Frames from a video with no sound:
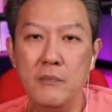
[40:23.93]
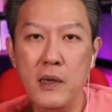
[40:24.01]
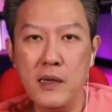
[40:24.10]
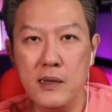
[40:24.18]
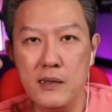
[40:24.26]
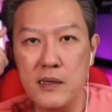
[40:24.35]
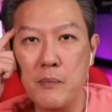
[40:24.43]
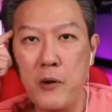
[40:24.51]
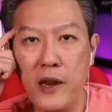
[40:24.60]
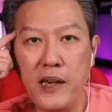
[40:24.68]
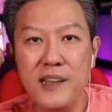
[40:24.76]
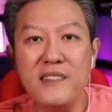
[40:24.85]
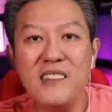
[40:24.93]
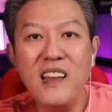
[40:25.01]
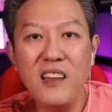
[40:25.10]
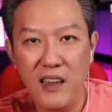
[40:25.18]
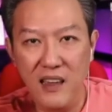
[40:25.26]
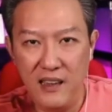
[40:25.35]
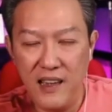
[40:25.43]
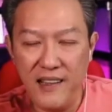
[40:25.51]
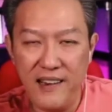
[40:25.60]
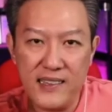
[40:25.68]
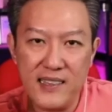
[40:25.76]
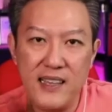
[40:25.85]
because the brain is thinking and
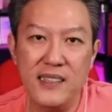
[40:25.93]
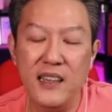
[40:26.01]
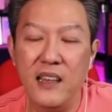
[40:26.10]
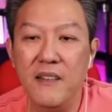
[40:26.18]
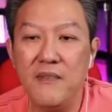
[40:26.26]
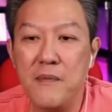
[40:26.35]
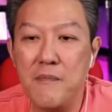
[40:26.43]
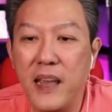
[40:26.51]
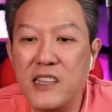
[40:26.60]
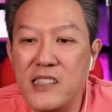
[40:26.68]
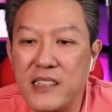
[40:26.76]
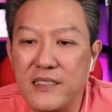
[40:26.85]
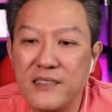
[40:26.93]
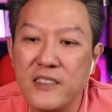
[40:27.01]
accessing information.